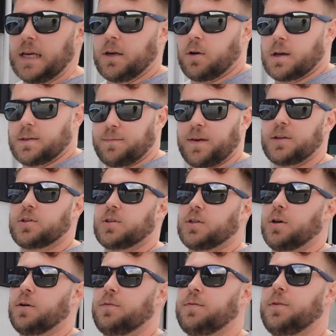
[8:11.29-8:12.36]
nice feature,
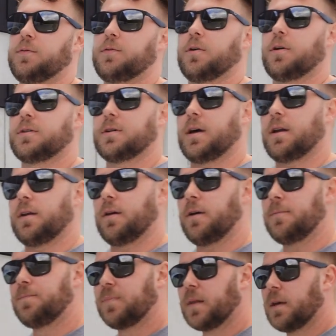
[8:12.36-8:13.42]
so if you've got, I don't
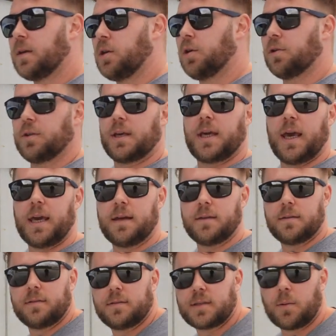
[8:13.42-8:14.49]
know, you've got the key
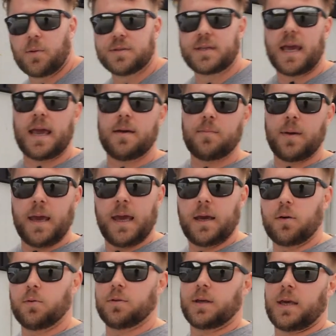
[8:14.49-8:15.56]
in someone's
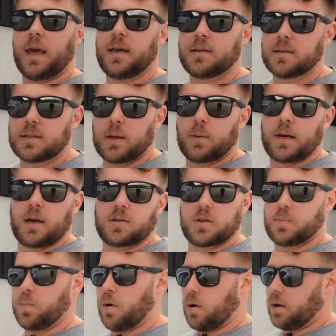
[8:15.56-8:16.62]
handbag or the keys in someone
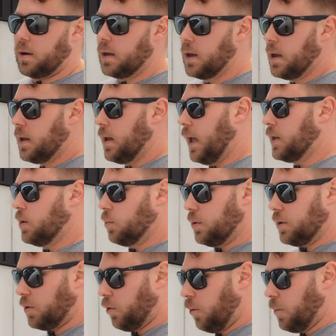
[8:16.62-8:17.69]
else's pocket, and you're
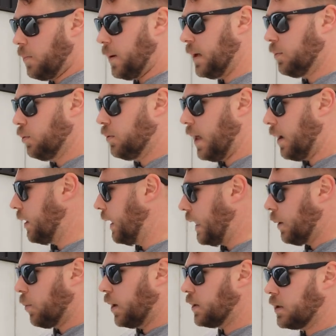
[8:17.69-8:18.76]
with a group of people that
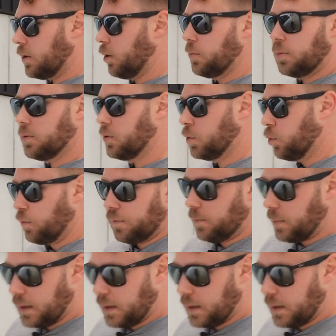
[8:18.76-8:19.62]
anyone can open the door from